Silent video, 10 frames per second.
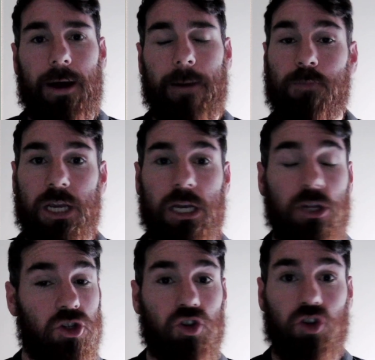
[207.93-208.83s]
He
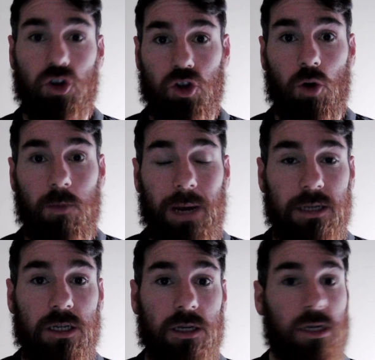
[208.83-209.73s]
doesn't trust
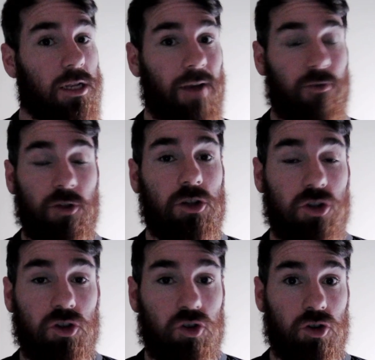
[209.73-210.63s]
Gomez. He definitely
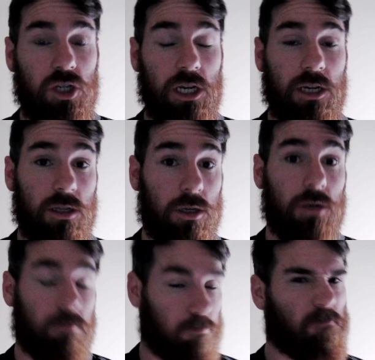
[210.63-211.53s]
doesn't trust Sigurdsson,
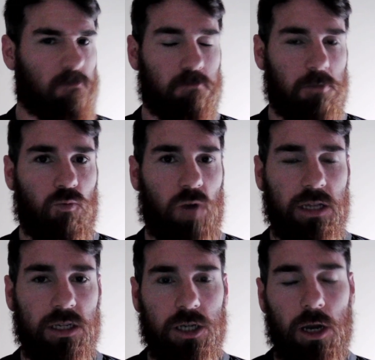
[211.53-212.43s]

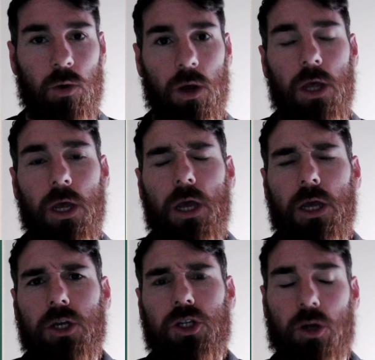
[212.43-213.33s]
rightly so.
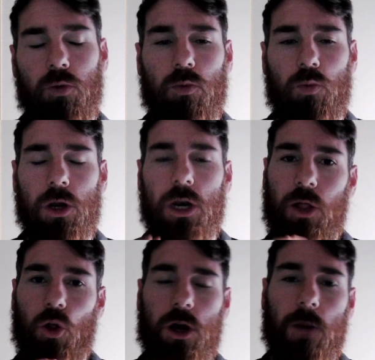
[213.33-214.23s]
So we're going to
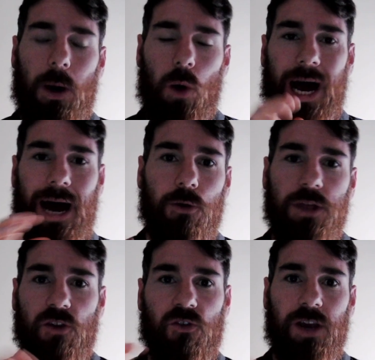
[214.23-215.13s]
look about how
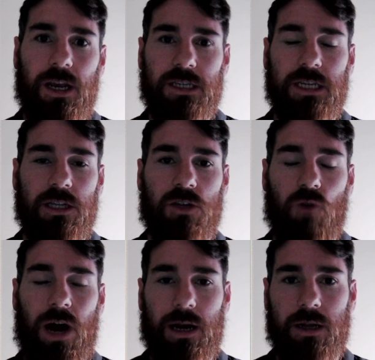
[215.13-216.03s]
these things
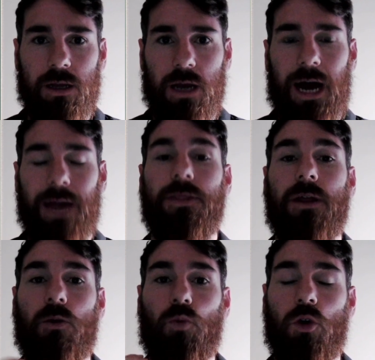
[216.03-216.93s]
interact, and
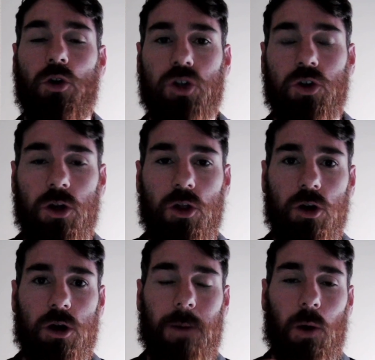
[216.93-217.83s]
we're also going to look
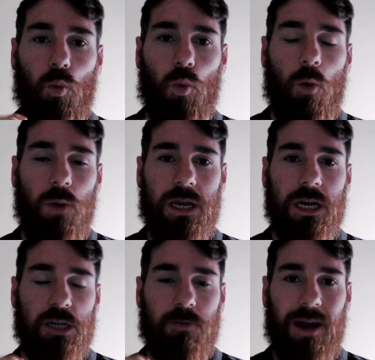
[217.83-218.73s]
about what we can
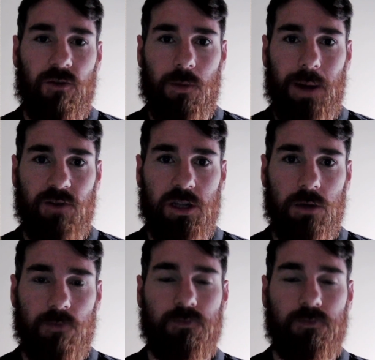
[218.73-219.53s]
expect from Everton.